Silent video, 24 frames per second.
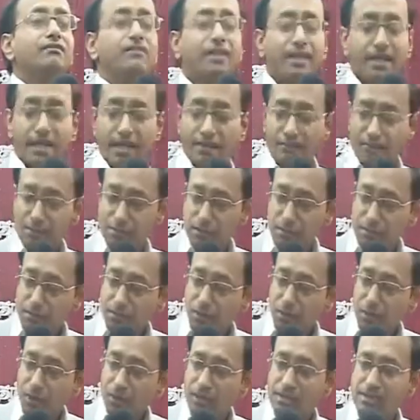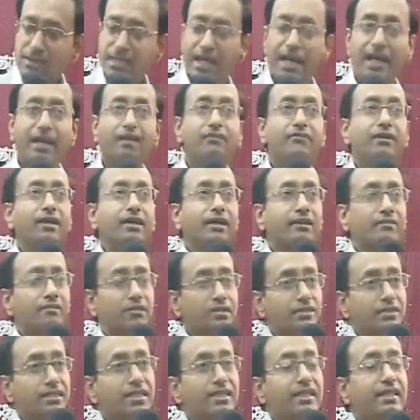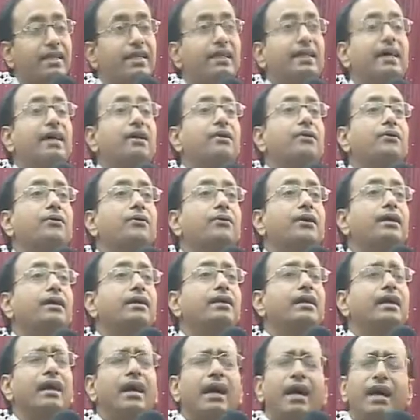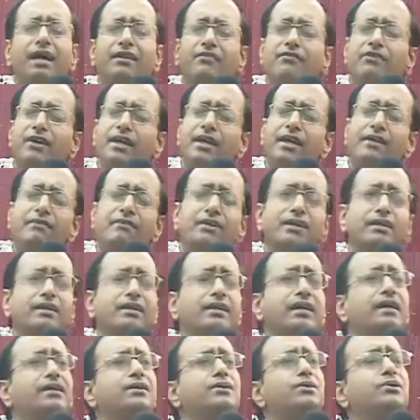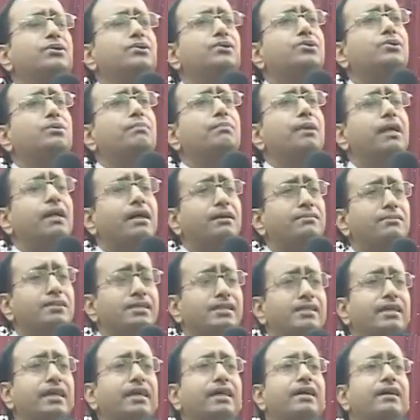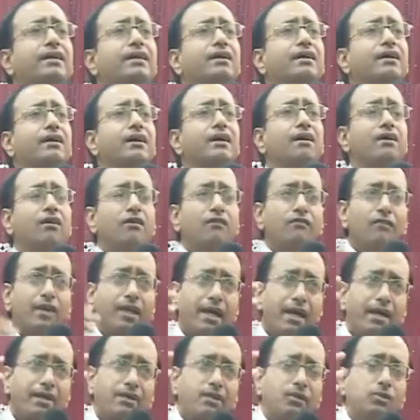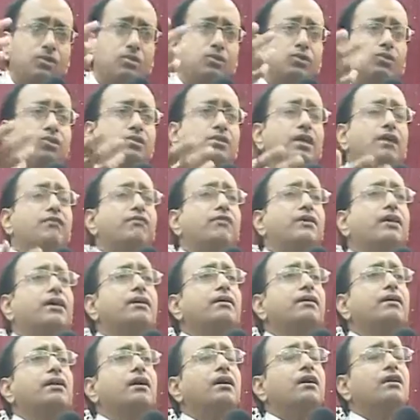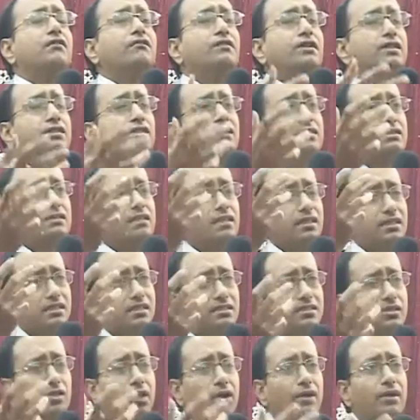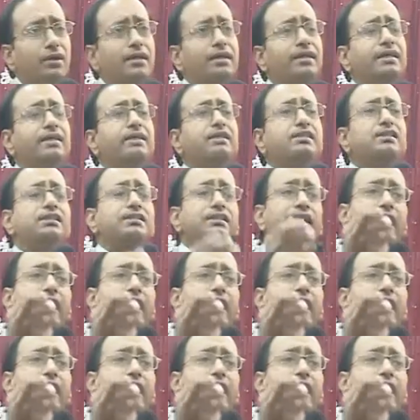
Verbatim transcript: when I was small child, when I was in India growing, and whenever I used to become sick, when I used to suffer with jaundice,